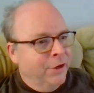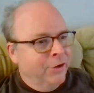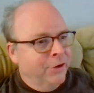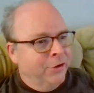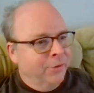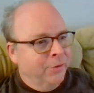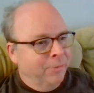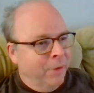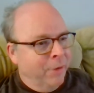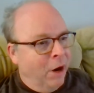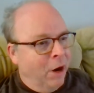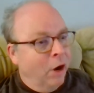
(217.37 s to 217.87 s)

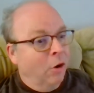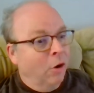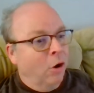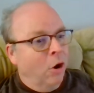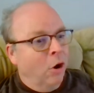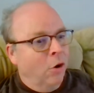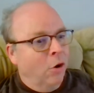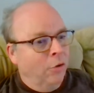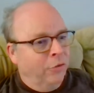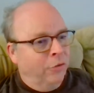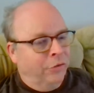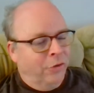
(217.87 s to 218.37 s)

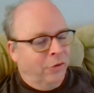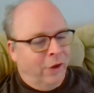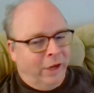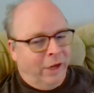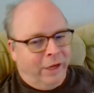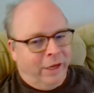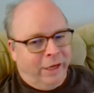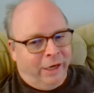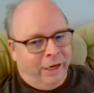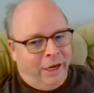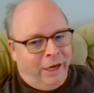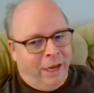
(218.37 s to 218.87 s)
tomorrow so I
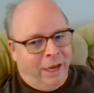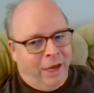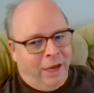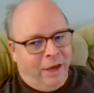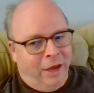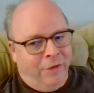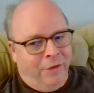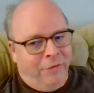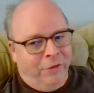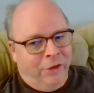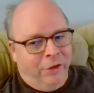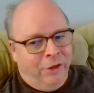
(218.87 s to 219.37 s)
can
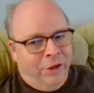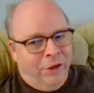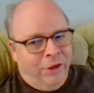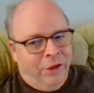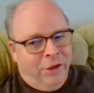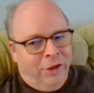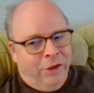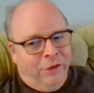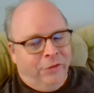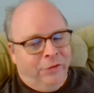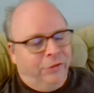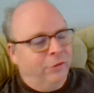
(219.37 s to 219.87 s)
have
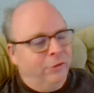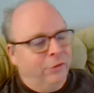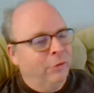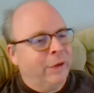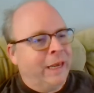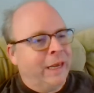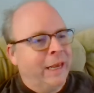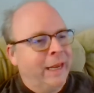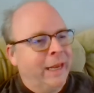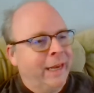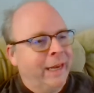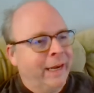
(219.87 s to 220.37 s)

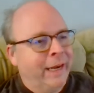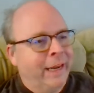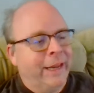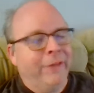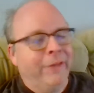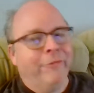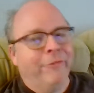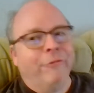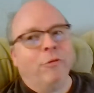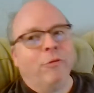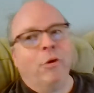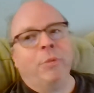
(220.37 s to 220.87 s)

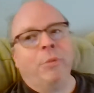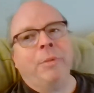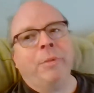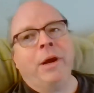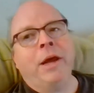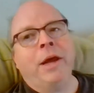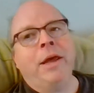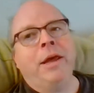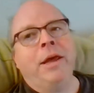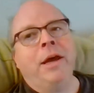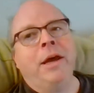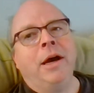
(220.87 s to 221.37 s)
zucchini for
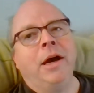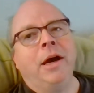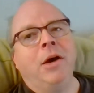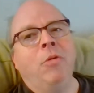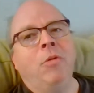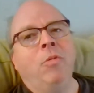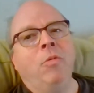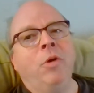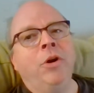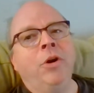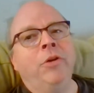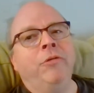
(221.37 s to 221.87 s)
my
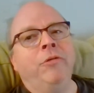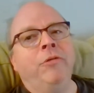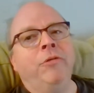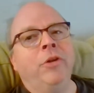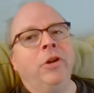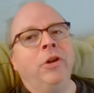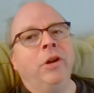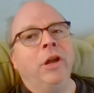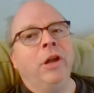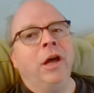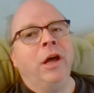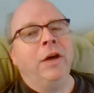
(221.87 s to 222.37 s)

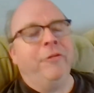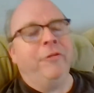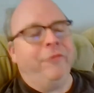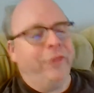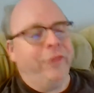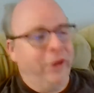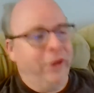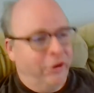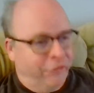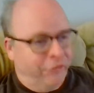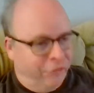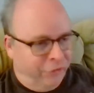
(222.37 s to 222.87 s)
wonderful
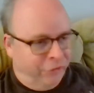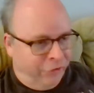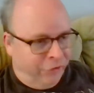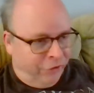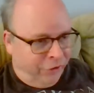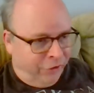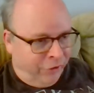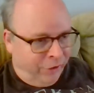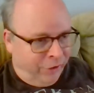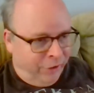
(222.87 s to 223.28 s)
fish.